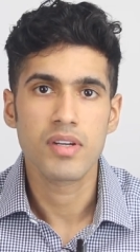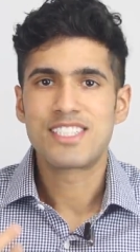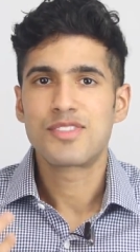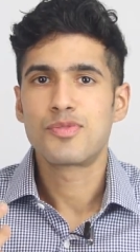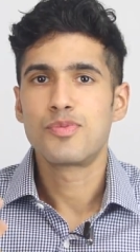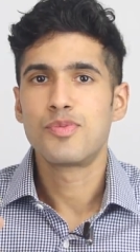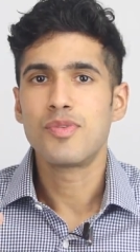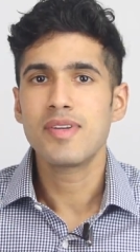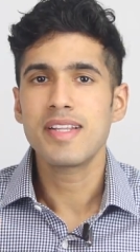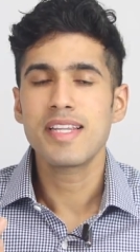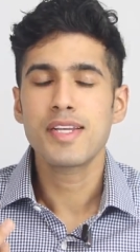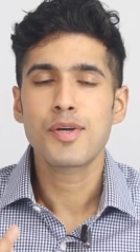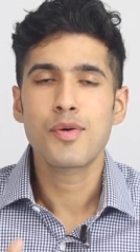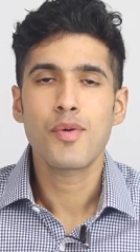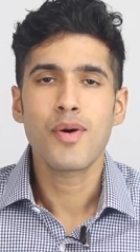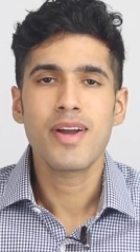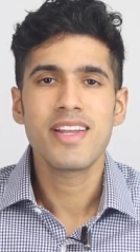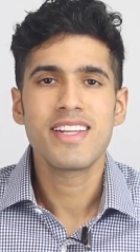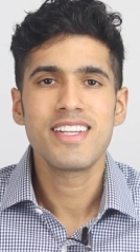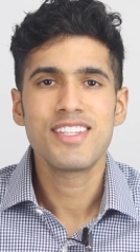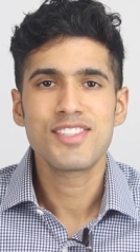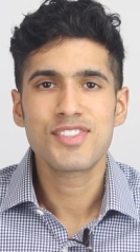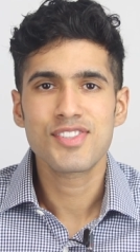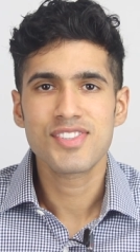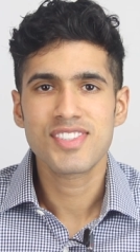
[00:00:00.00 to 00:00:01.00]
It's really
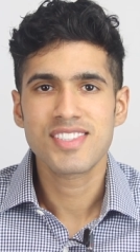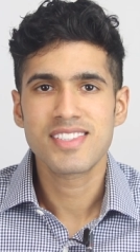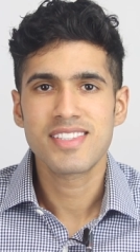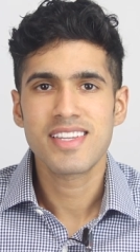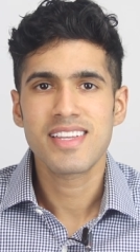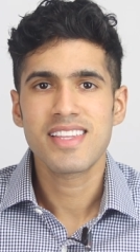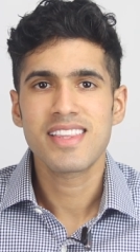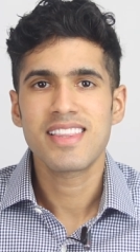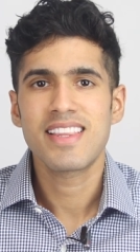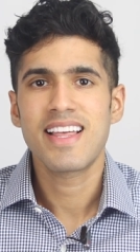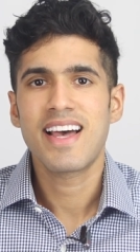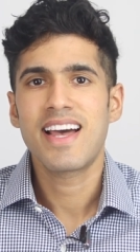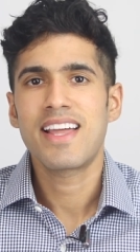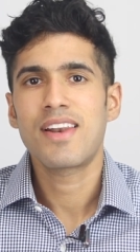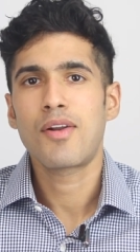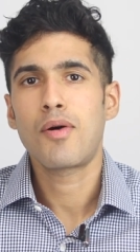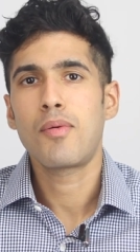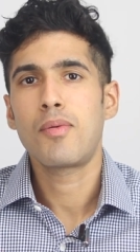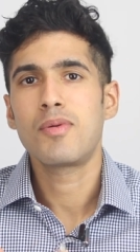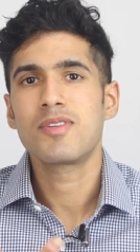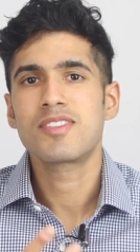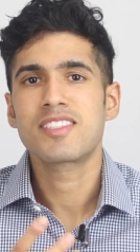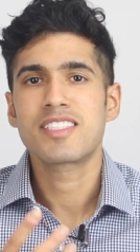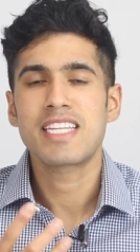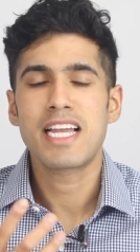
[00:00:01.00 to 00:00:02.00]
quite interesting that
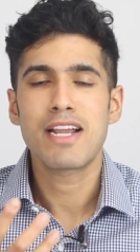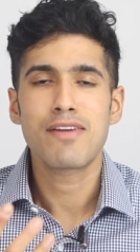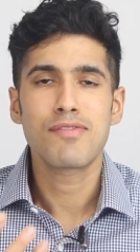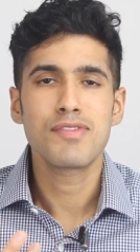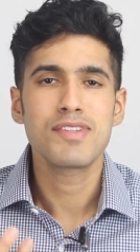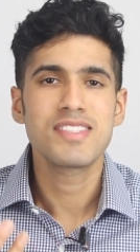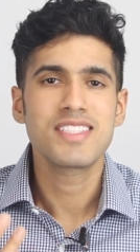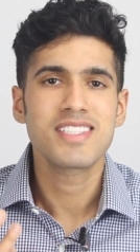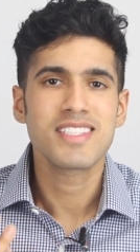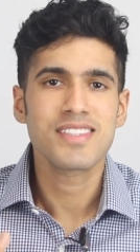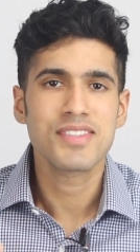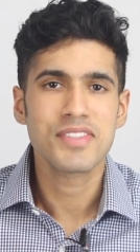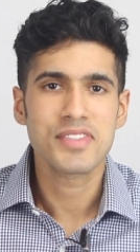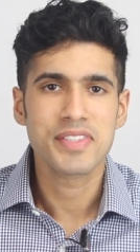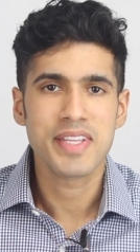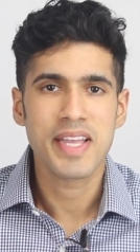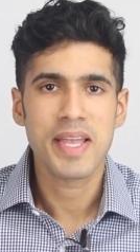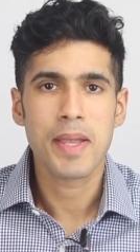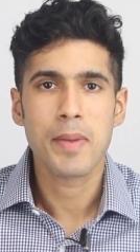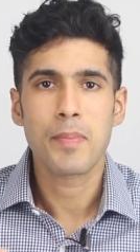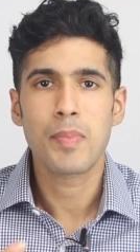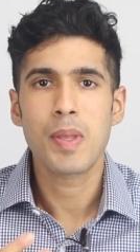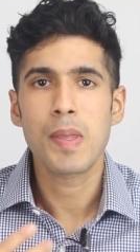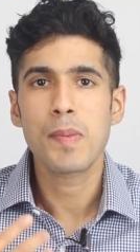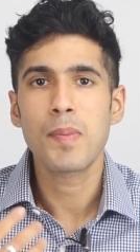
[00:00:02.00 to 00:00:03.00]
almost every single
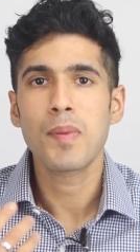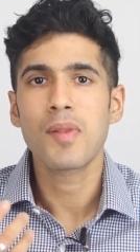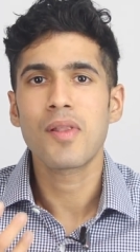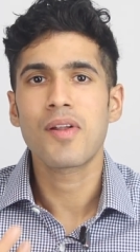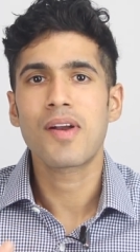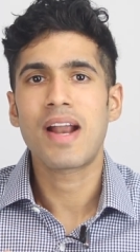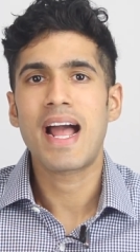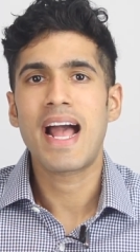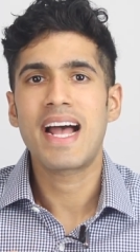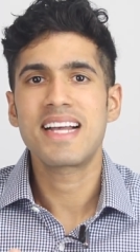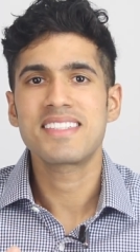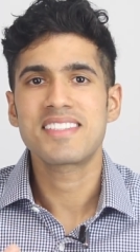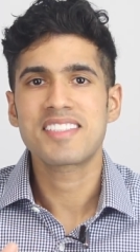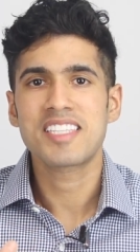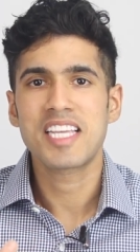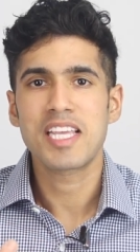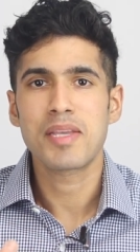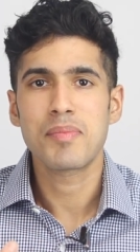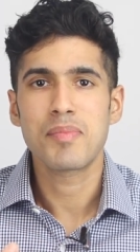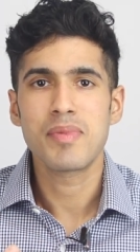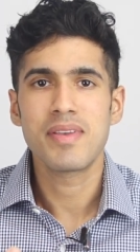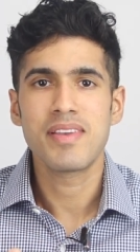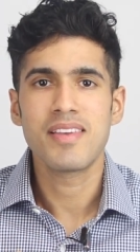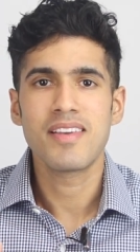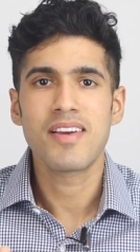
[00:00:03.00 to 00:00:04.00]
day people are
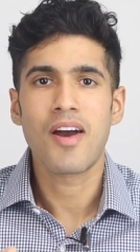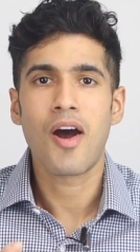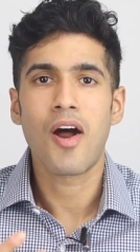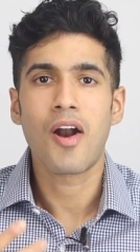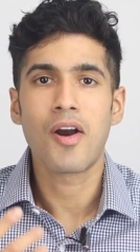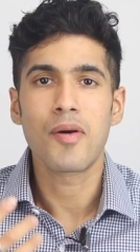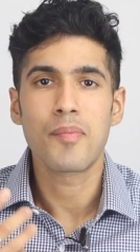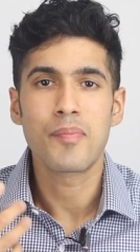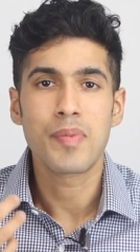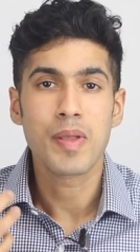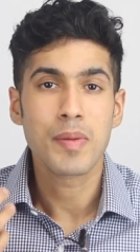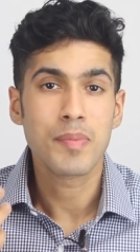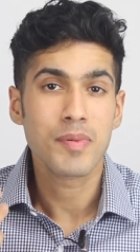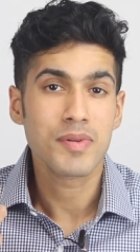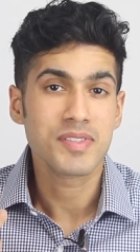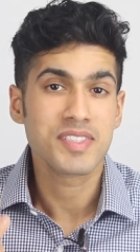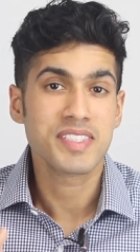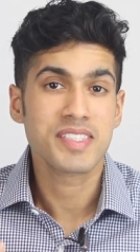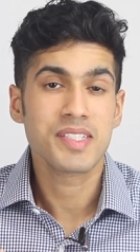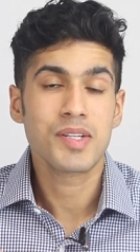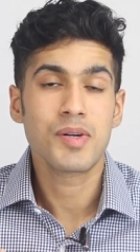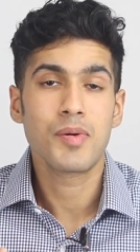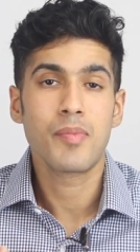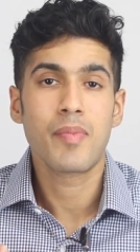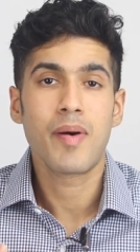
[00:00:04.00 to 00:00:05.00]
asking me, are people
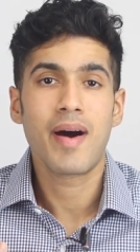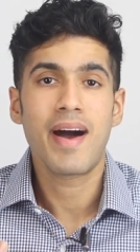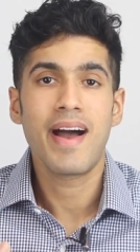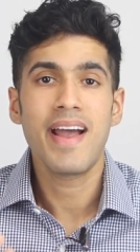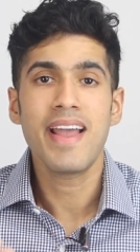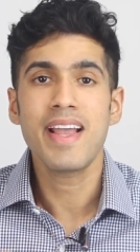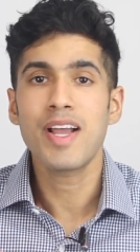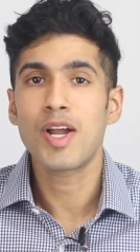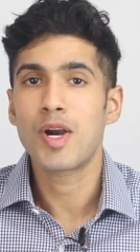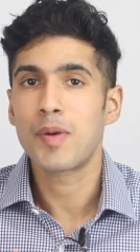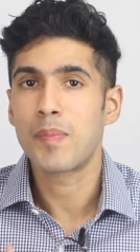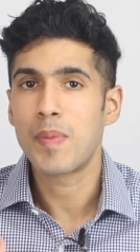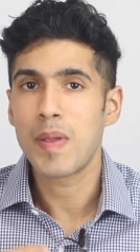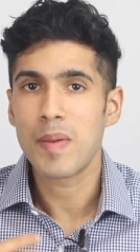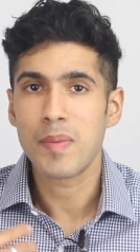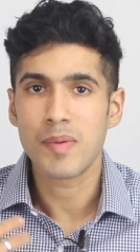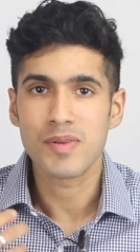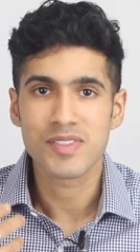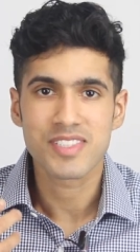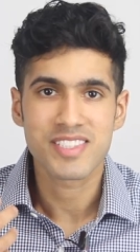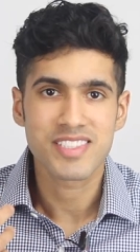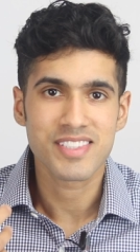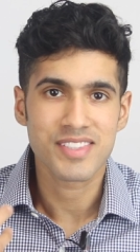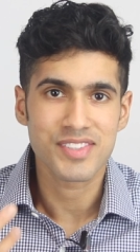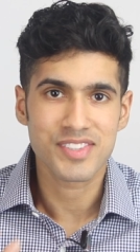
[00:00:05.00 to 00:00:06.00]
still buying? Are
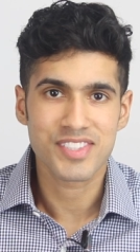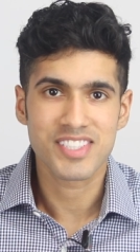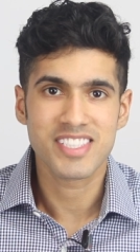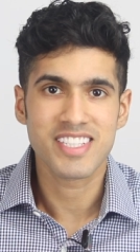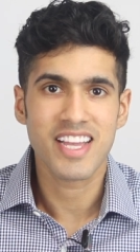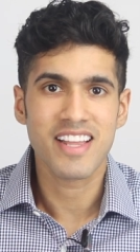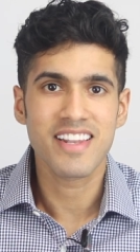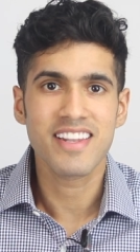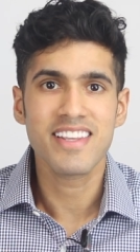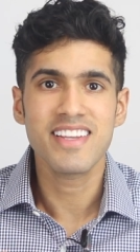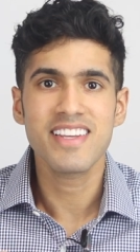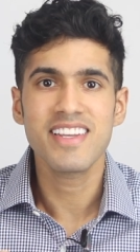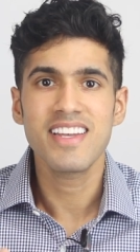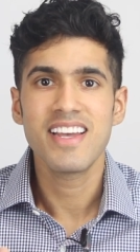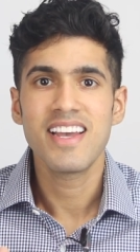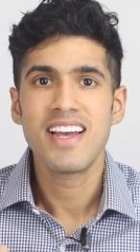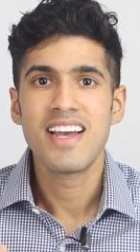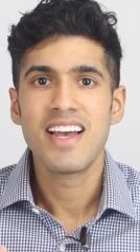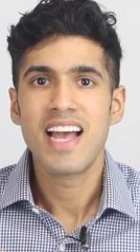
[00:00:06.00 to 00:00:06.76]
people still selling?